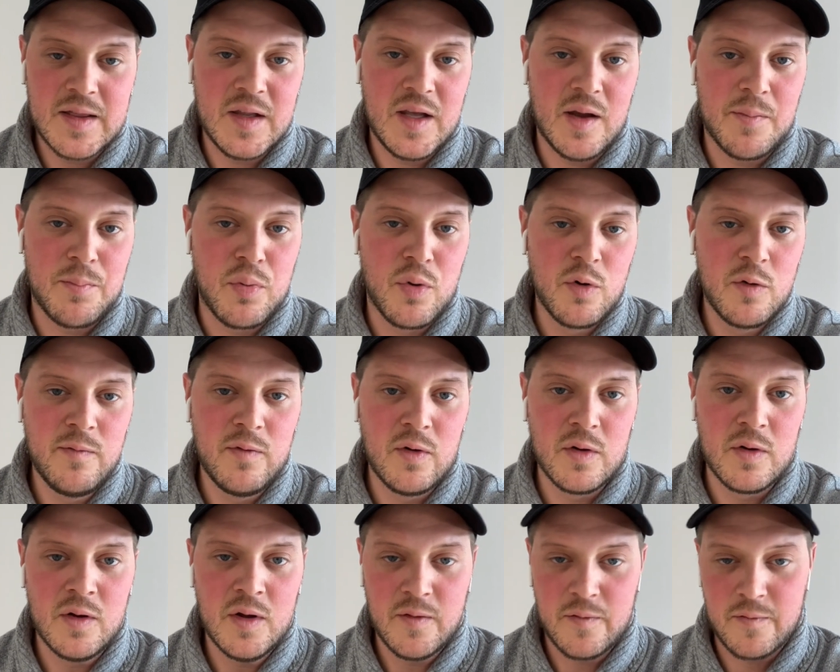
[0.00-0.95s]
the
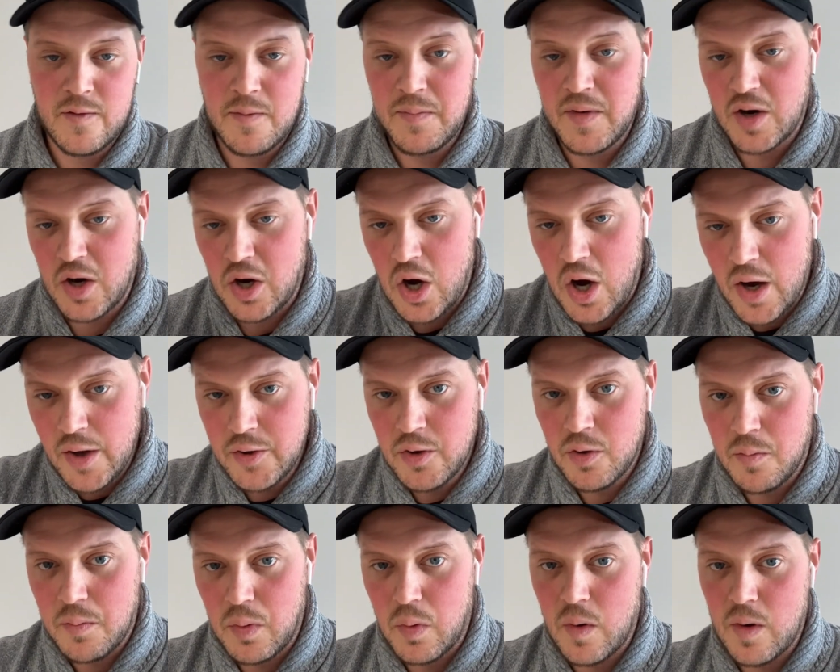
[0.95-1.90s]
approval from the
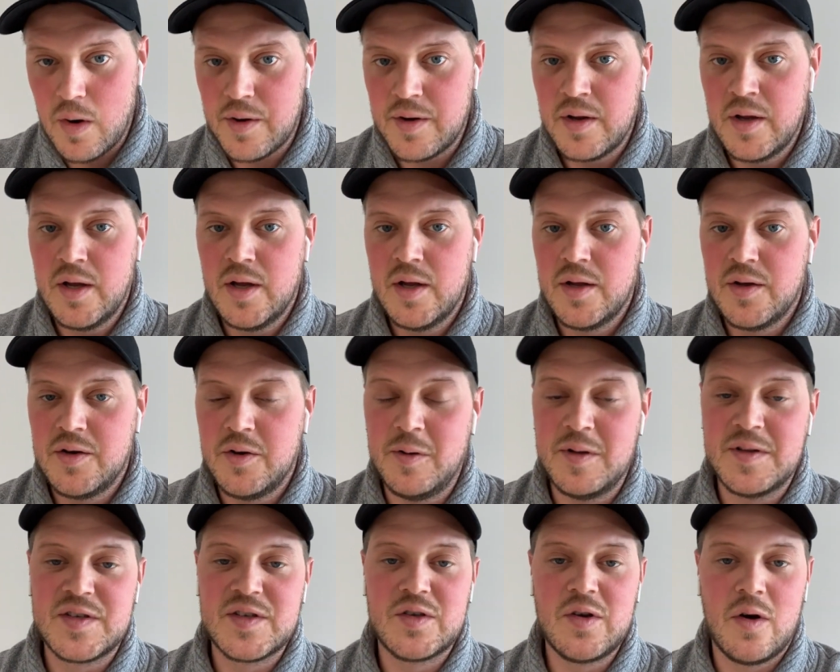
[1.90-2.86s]
condo board to
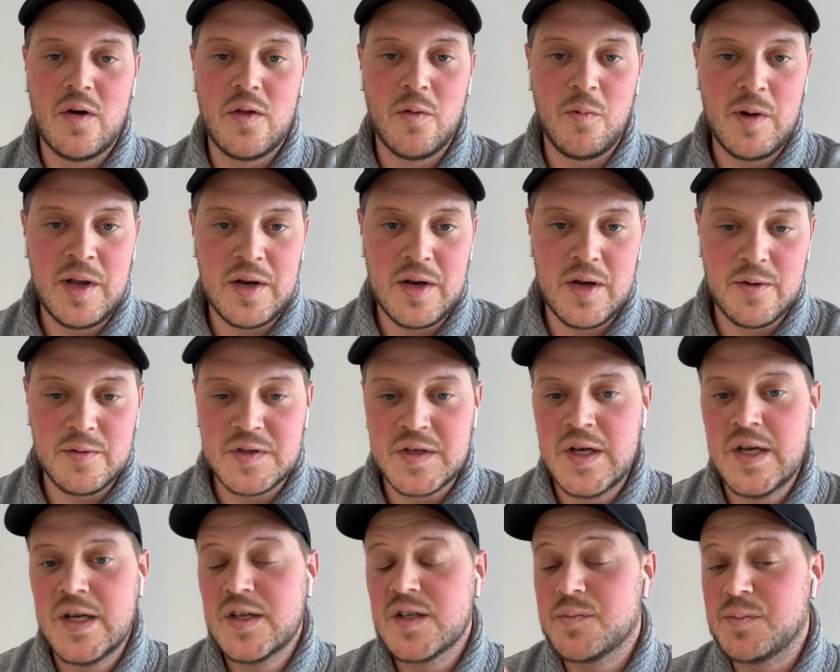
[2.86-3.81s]
install the windows,
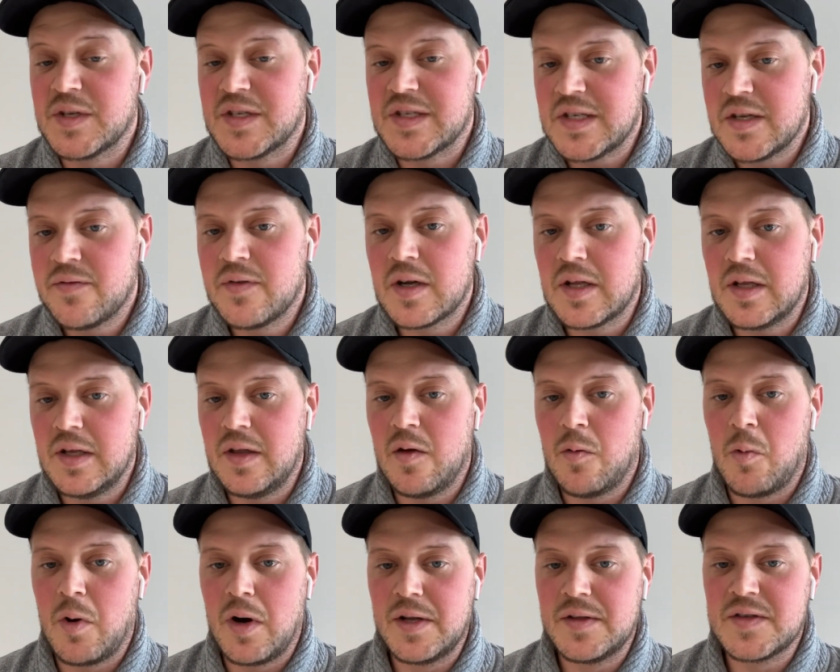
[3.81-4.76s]
specifically
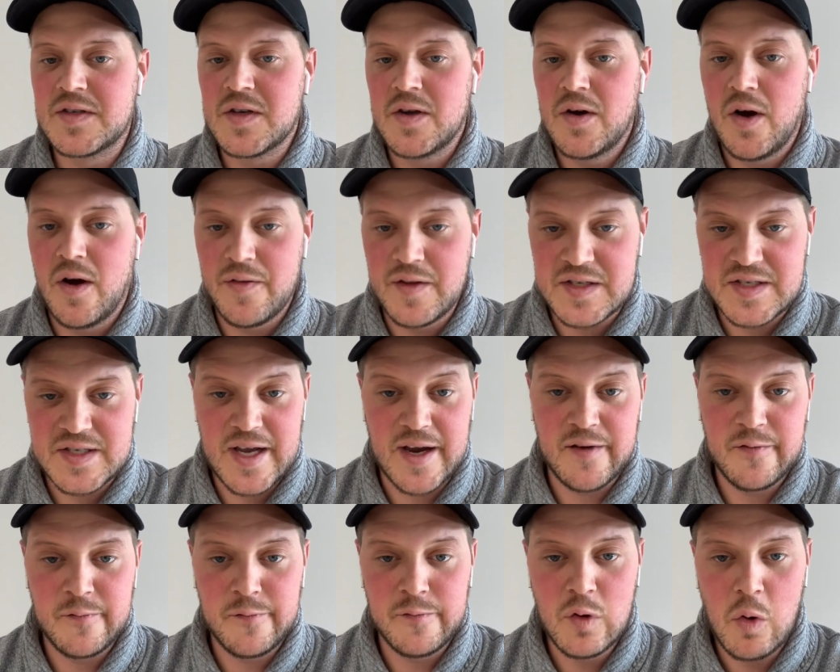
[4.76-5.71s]
the ones on the
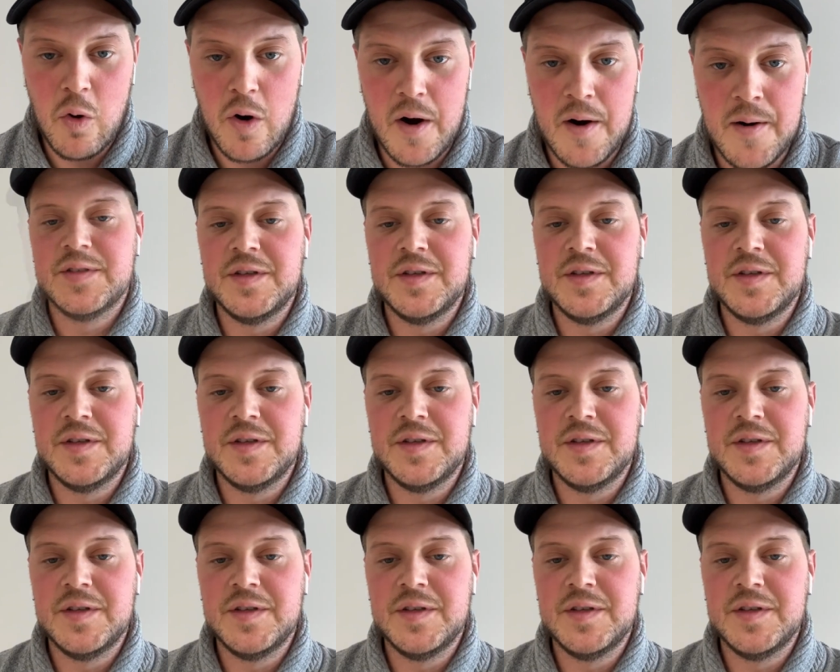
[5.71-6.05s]
second floor.